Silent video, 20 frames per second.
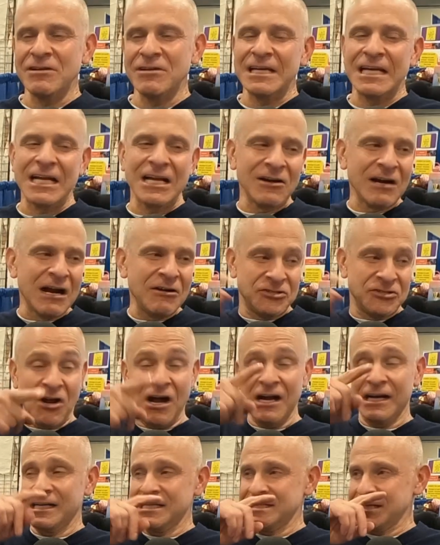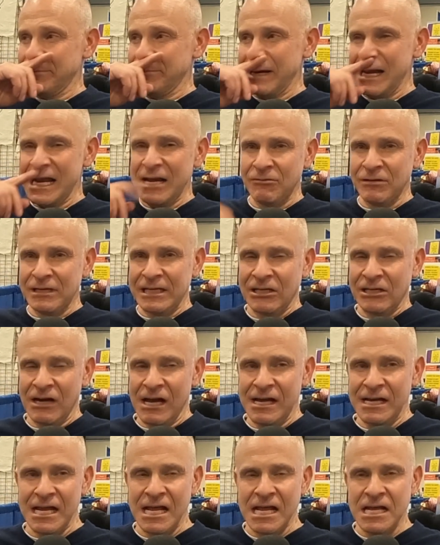really hear, I was talking to somebody, I didn't really hear
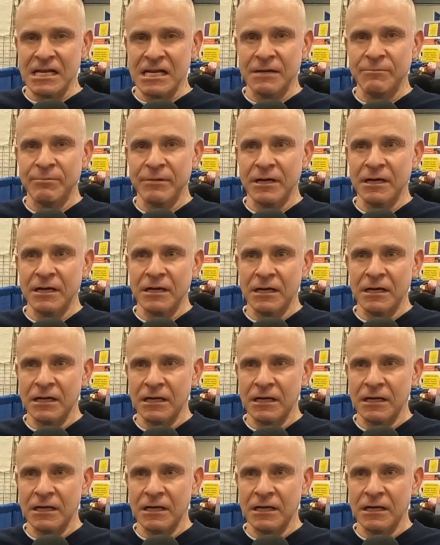how it ended, but...